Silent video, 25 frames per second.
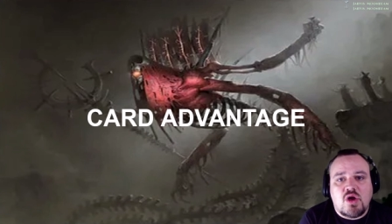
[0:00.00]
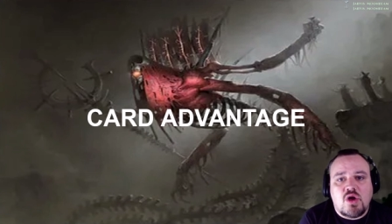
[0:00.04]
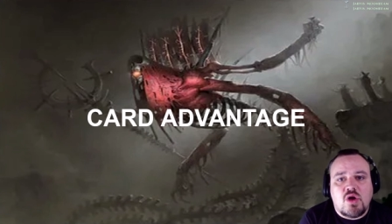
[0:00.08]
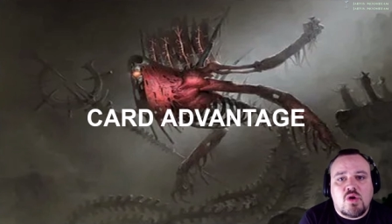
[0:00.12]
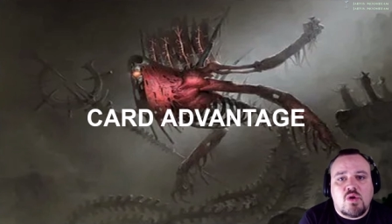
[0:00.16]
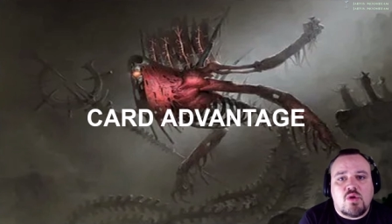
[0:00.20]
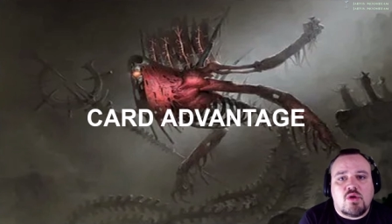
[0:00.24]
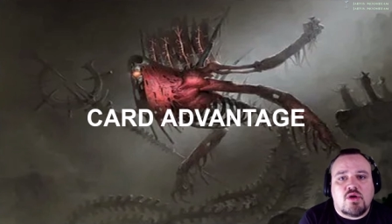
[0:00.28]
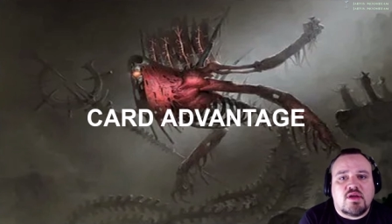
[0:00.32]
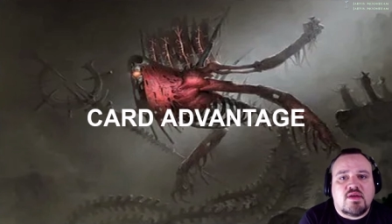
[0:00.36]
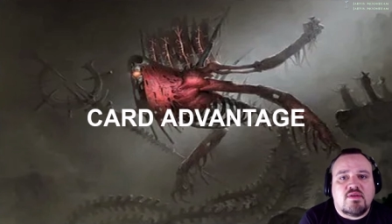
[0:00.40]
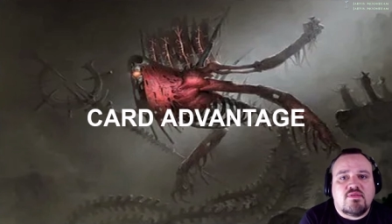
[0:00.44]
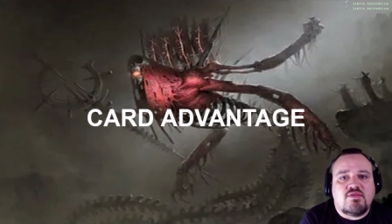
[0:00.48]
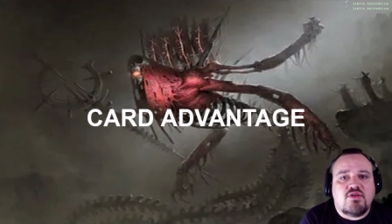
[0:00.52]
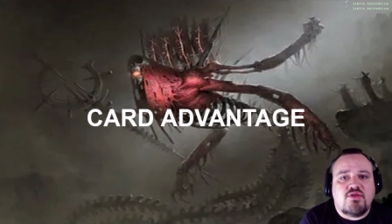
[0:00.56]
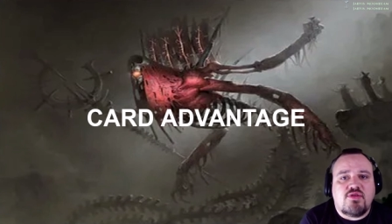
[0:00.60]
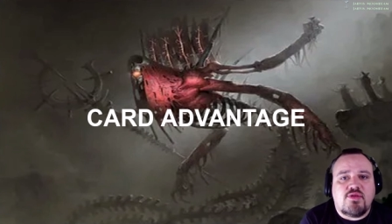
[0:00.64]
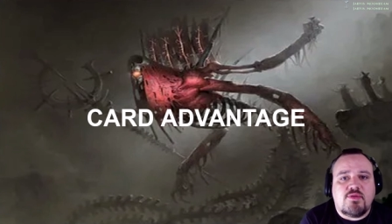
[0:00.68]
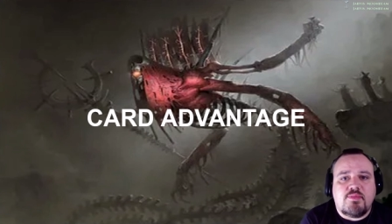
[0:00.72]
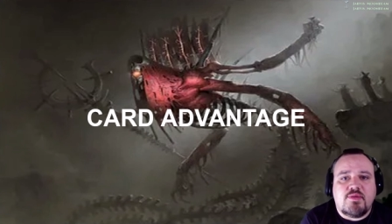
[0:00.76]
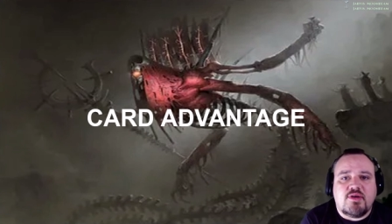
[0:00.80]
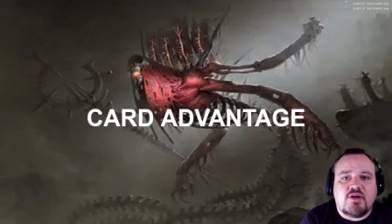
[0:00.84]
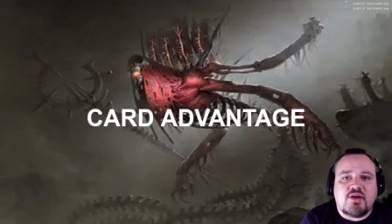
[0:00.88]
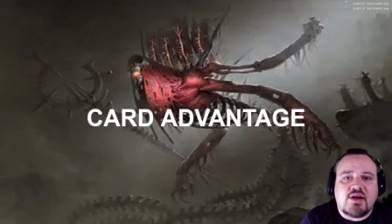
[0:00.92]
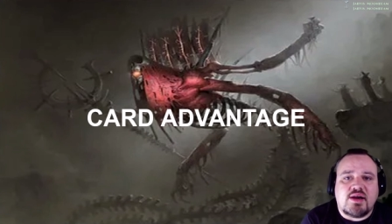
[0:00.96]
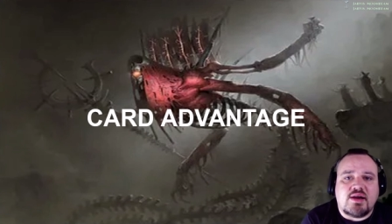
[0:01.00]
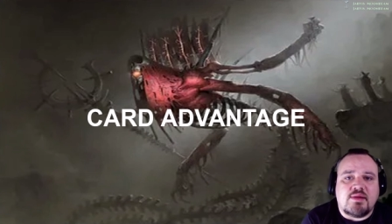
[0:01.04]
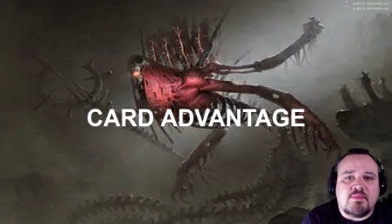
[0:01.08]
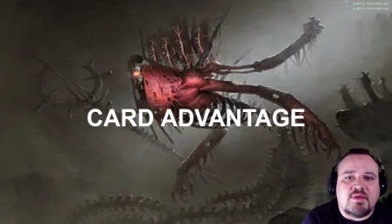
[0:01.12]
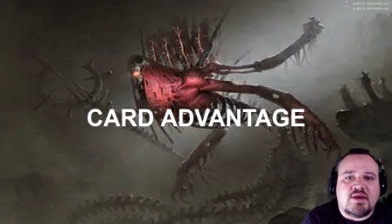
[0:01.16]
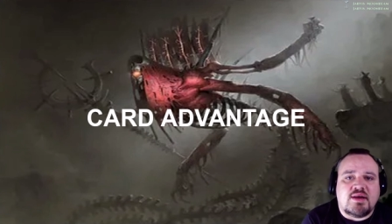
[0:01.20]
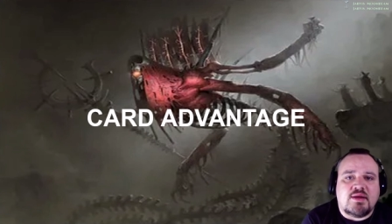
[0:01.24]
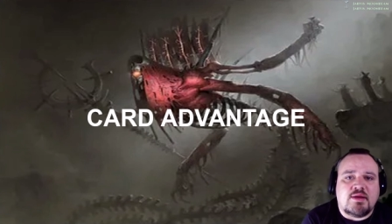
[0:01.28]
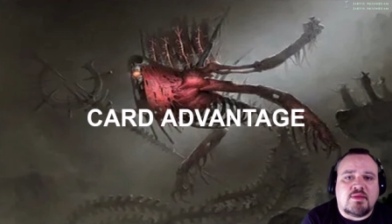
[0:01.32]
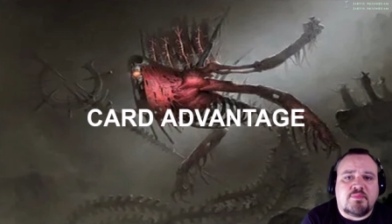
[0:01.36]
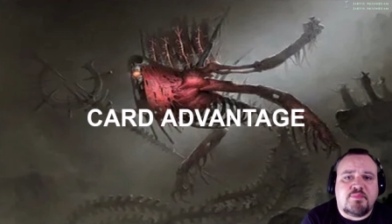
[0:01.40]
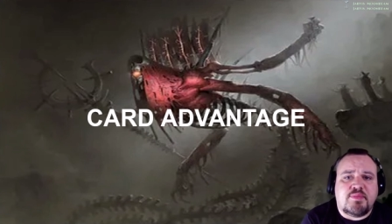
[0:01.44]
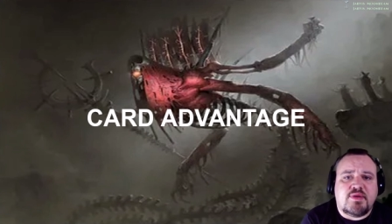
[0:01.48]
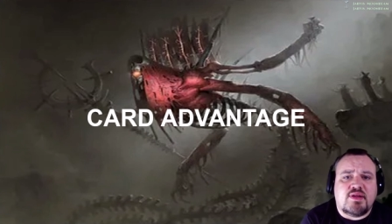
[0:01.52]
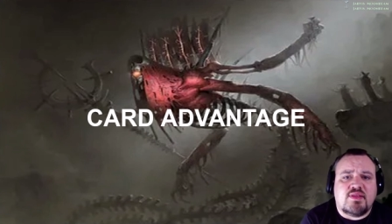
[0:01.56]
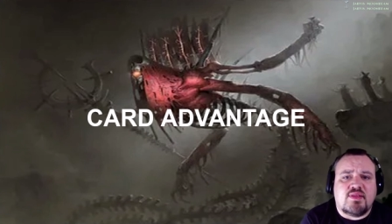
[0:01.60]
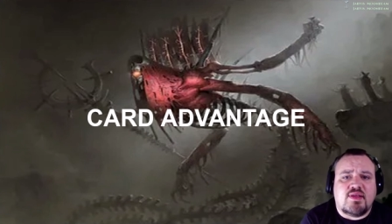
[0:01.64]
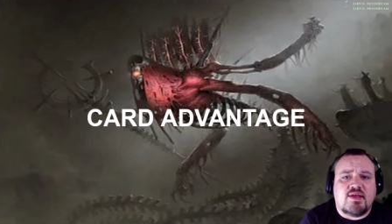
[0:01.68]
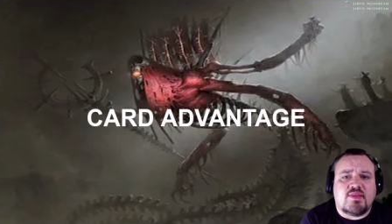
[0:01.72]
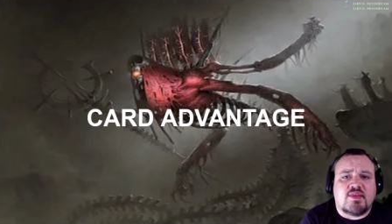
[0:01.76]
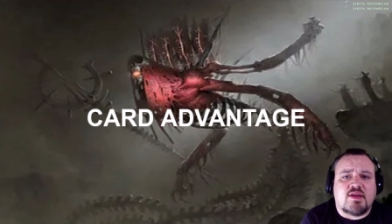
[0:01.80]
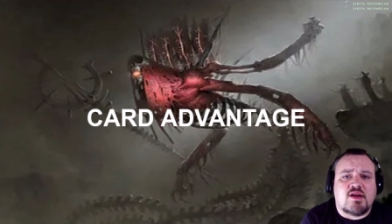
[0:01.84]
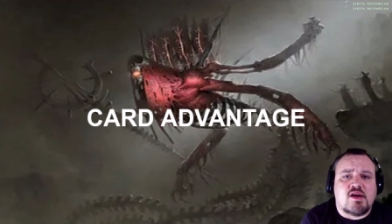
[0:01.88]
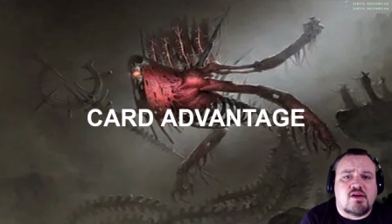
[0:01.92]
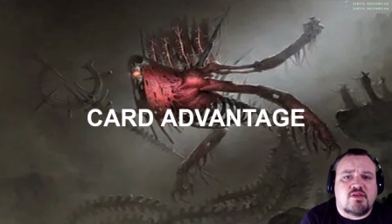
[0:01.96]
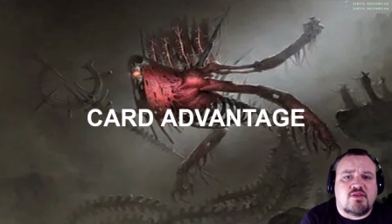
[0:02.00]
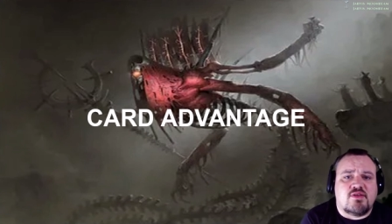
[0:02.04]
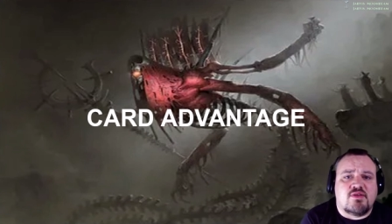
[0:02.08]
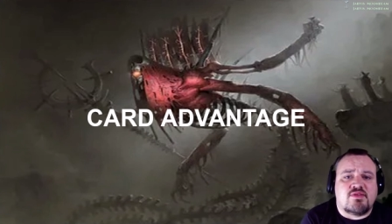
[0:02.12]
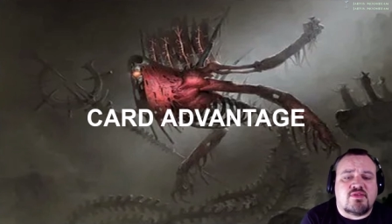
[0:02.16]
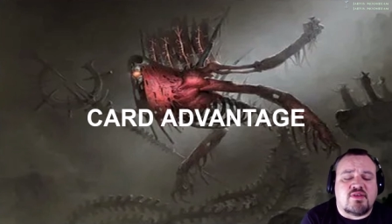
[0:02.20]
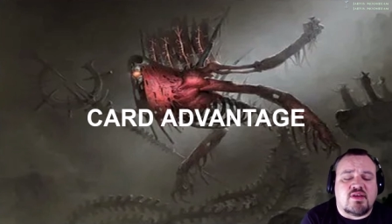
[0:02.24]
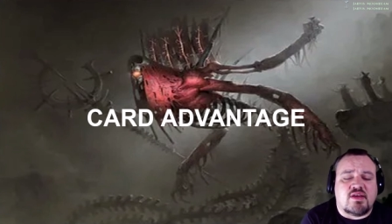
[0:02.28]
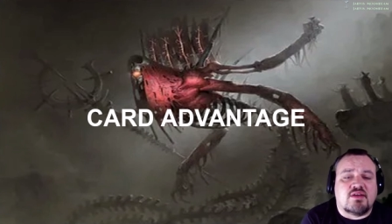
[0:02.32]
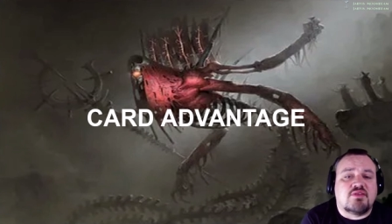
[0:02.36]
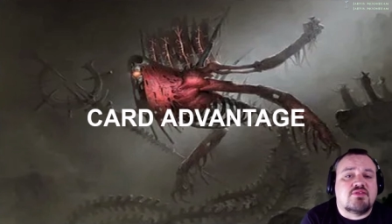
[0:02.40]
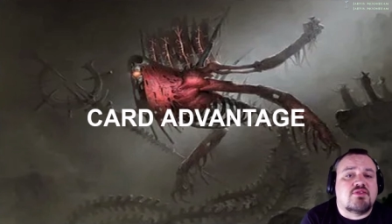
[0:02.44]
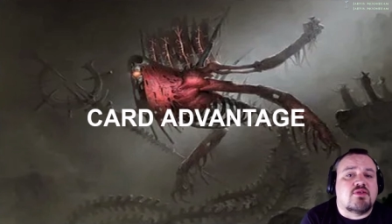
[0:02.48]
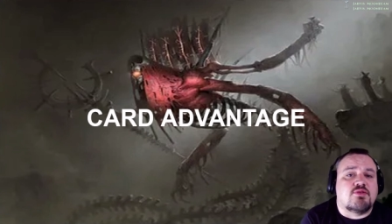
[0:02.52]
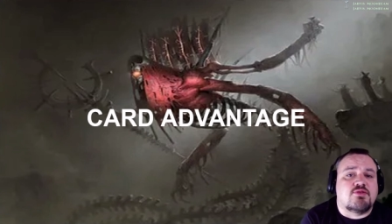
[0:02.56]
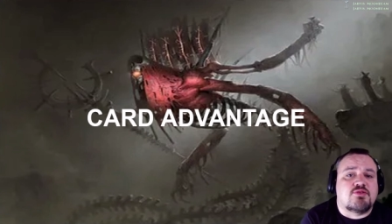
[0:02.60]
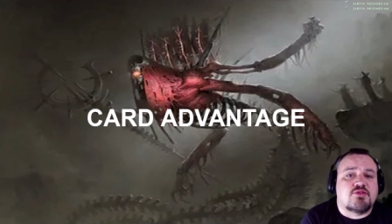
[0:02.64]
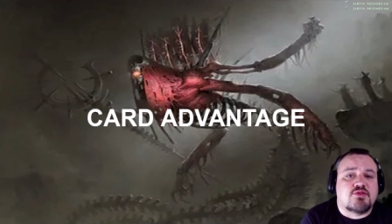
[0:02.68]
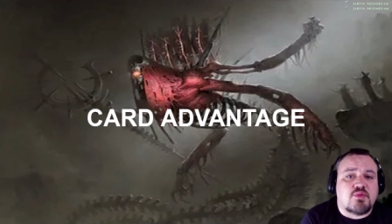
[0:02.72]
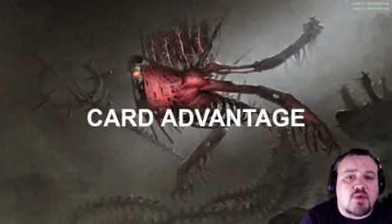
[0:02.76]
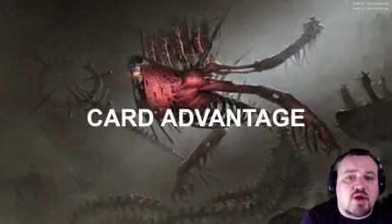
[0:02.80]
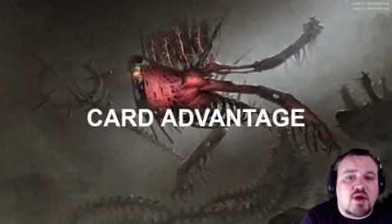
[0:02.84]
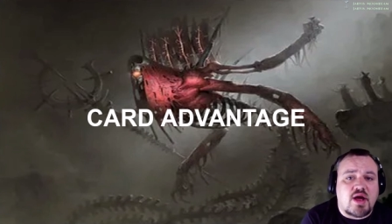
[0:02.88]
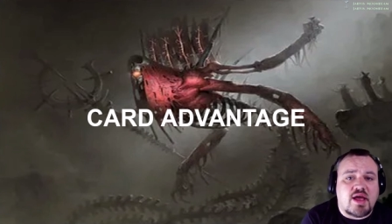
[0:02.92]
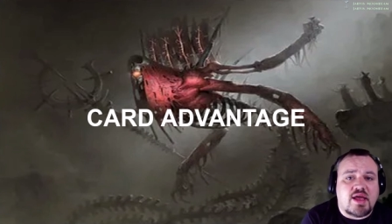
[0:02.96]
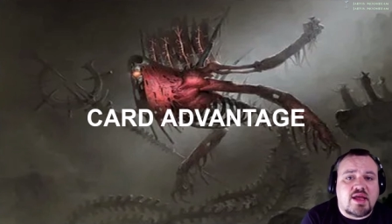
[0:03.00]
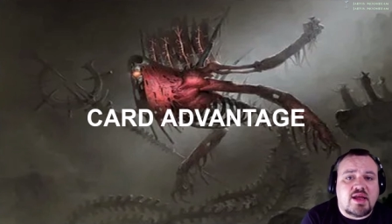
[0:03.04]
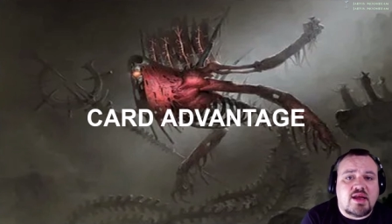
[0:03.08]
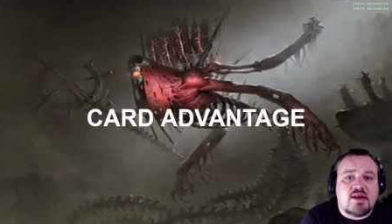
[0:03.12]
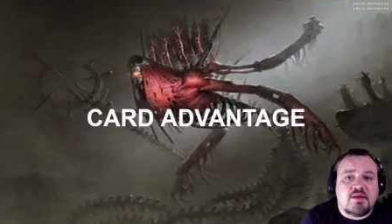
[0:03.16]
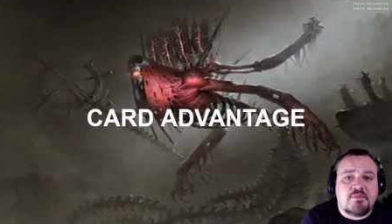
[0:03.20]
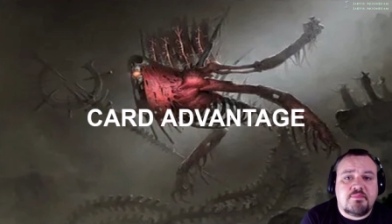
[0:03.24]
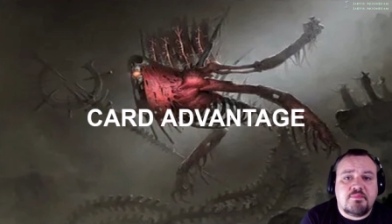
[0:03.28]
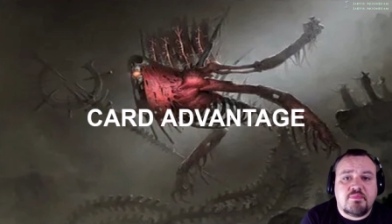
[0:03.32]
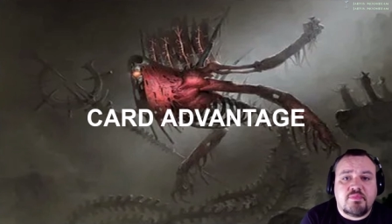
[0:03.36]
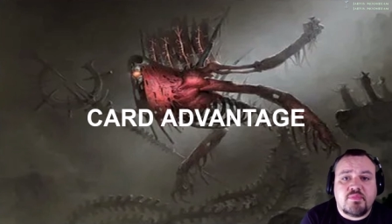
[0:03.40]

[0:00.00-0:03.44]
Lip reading: or gives you the ability to manipulate the cards you see. So scrying,